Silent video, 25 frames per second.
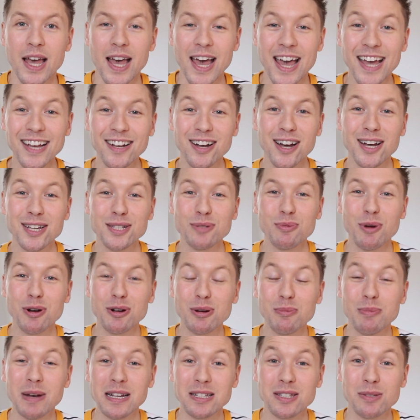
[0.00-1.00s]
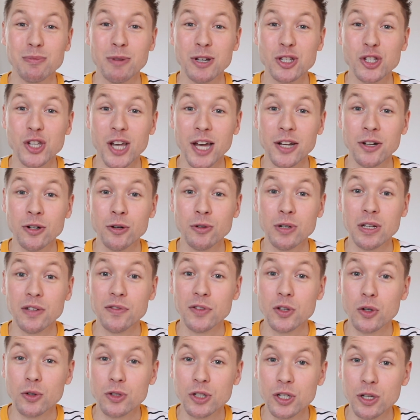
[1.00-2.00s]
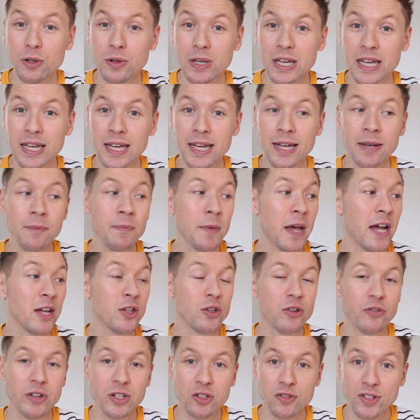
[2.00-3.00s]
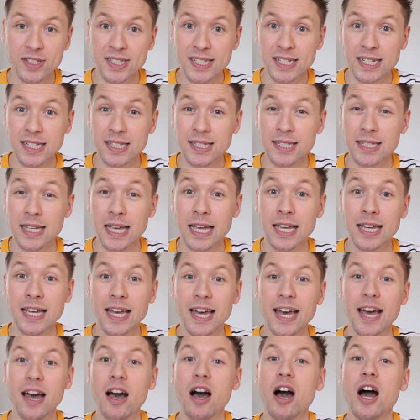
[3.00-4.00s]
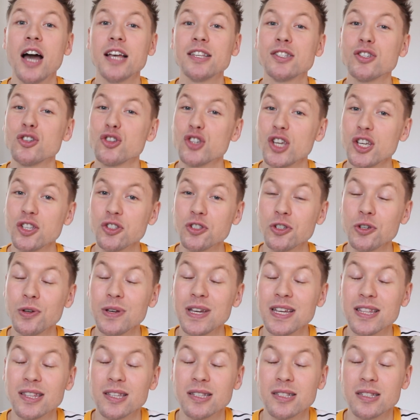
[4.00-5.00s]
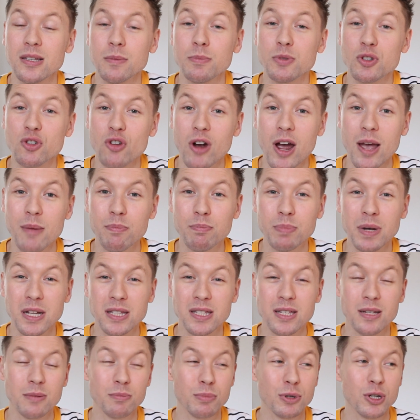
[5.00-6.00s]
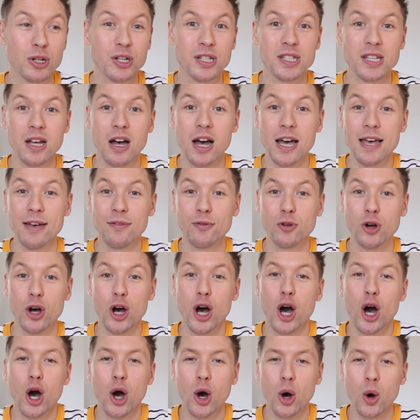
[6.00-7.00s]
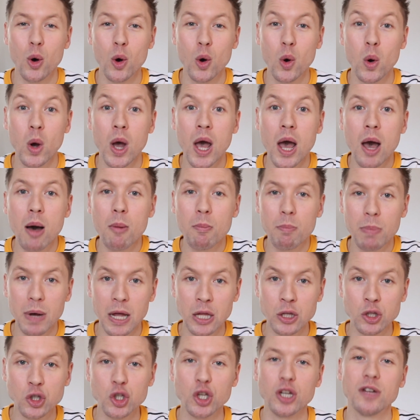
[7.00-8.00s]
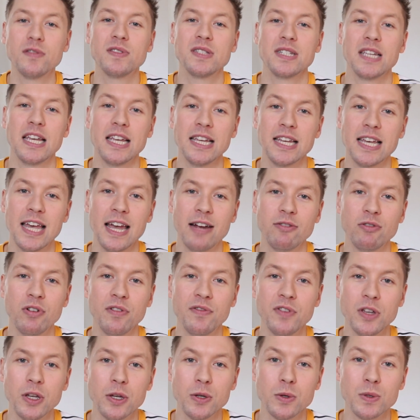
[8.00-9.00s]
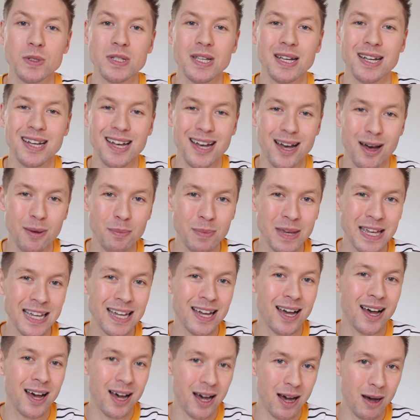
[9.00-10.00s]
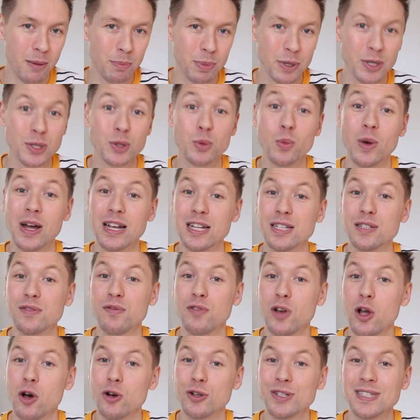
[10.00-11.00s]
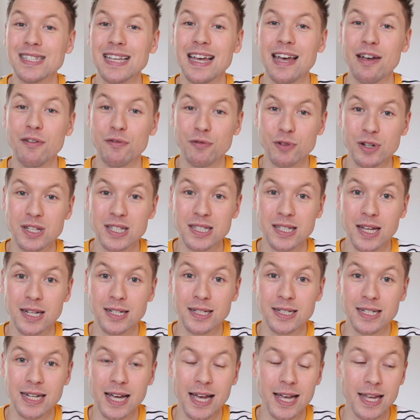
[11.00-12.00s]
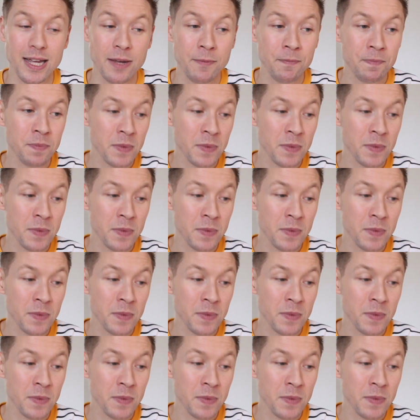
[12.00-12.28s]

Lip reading: Hey guys, welcome back to my channel. If you're new here and you're interested in skincare, I suggest you hit the subscribe button because I have got a whole bunch of skincare reviews coming up, as well as vlogs every Sunday.